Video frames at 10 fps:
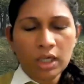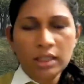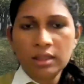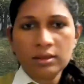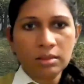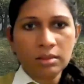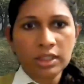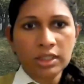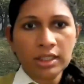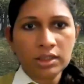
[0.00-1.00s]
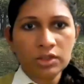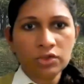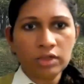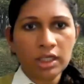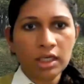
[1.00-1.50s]
What are some of the
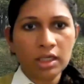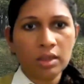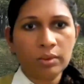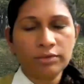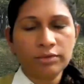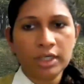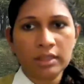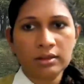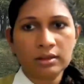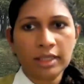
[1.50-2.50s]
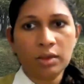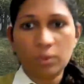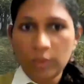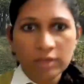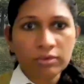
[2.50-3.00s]
challenges Sri Lanka will face?
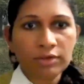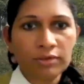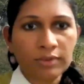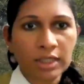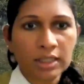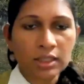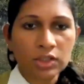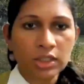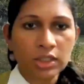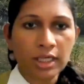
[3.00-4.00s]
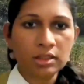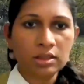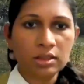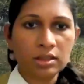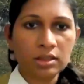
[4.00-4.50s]
Like, will we face any
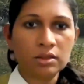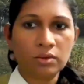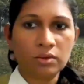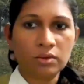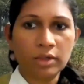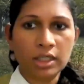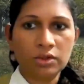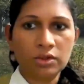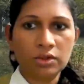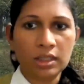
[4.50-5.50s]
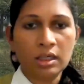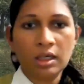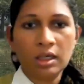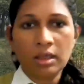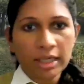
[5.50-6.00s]
challenges going into
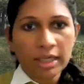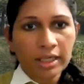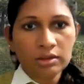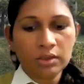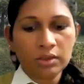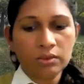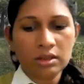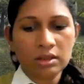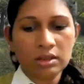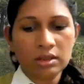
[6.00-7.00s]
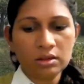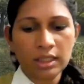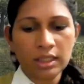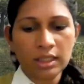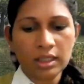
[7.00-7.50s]
these bilateral
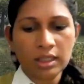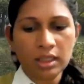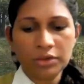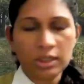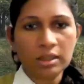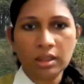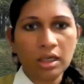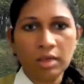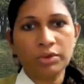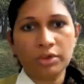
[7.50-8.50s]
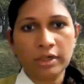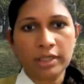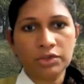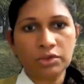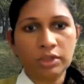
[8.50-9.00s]
negotiations? And how do you think our
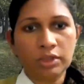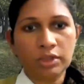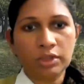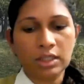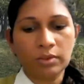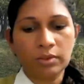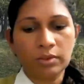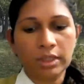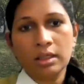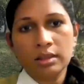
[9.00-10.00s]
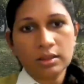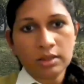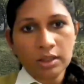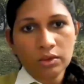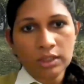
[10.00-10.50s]
bureaucrats should proceed with
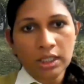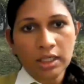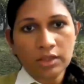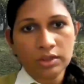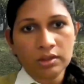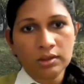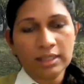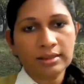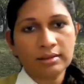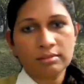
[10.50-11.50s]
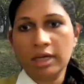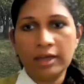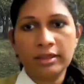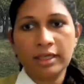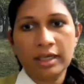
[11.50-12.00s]
these negotiations?
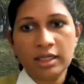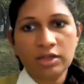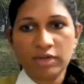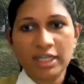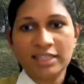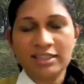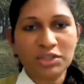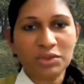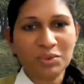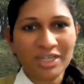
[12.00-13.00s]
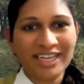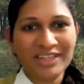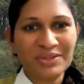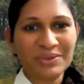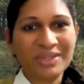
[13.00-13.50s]
Are there any advice that you
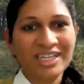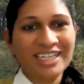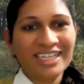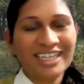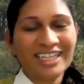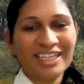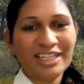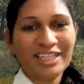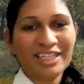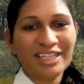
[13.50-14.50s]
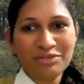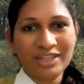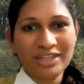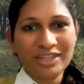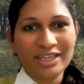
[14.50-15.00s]
would like to
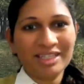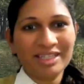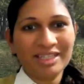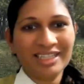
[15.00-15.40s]
leave for them?